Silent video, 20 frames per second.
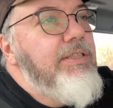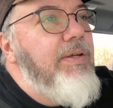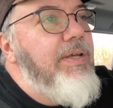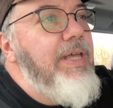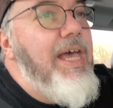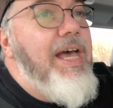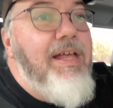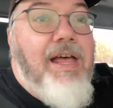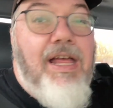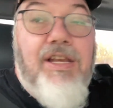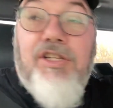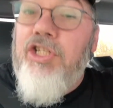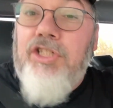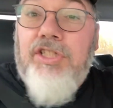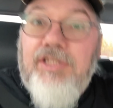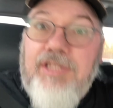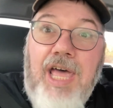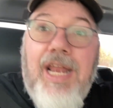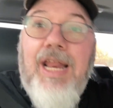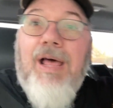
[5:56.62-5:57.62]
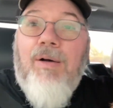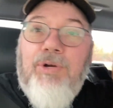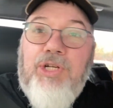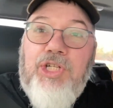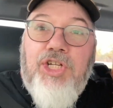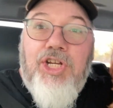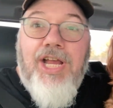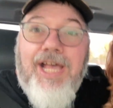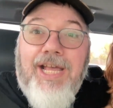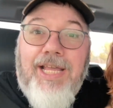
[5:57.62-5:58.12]
So yeah, I just thought I would
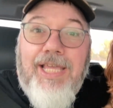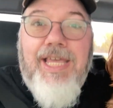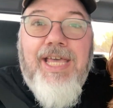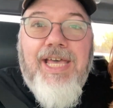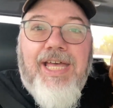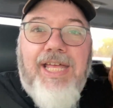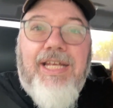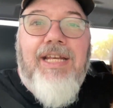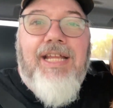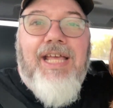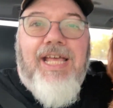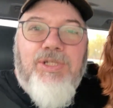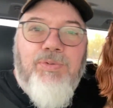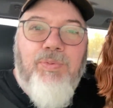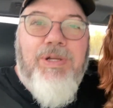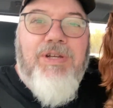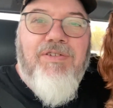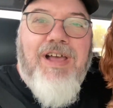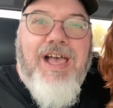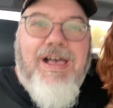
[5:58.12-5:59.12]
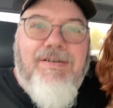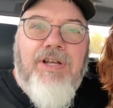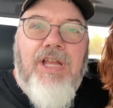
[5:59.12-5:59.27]
check in as we drive